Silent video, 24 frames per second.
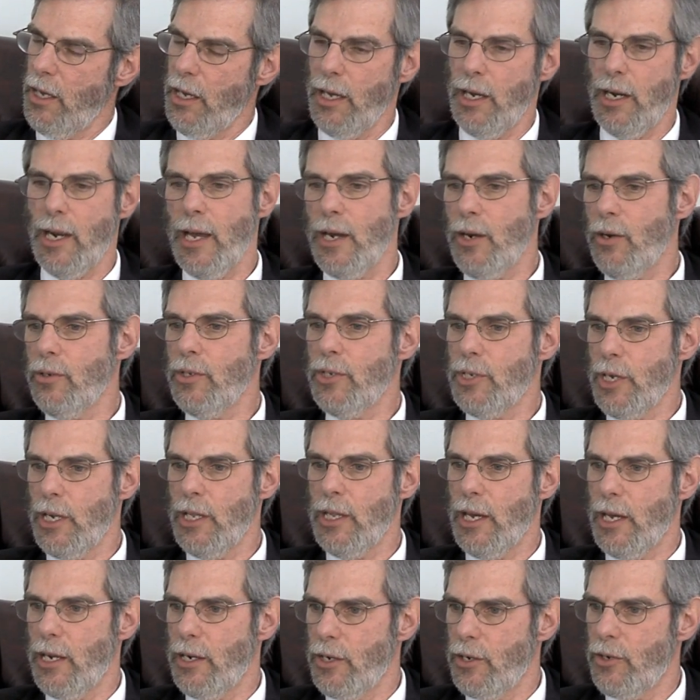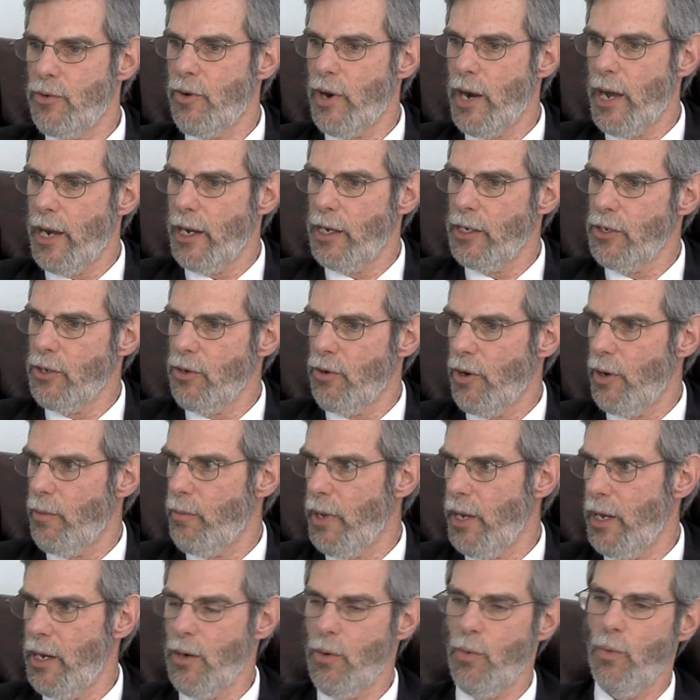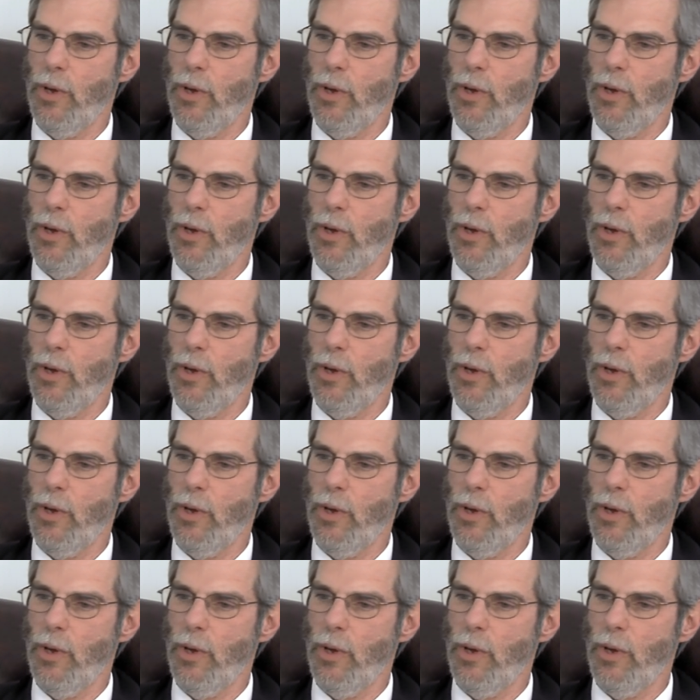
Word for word: And I don't say that in a derogatory manner.